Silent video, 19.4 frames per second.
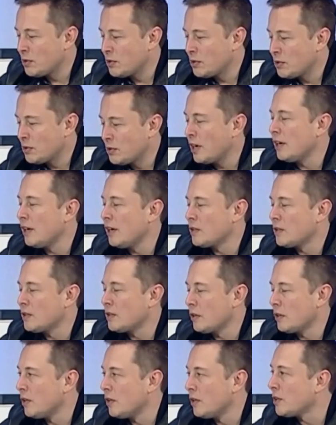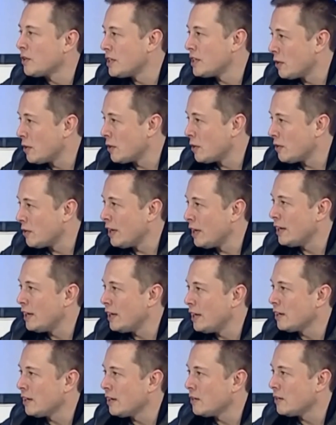A supersonic electric vertical takeoff
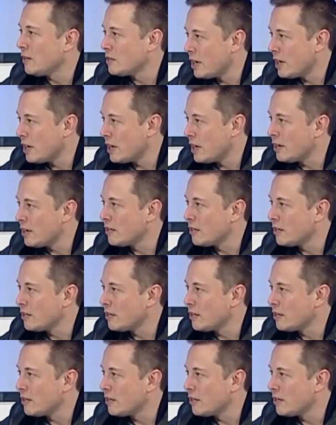and landing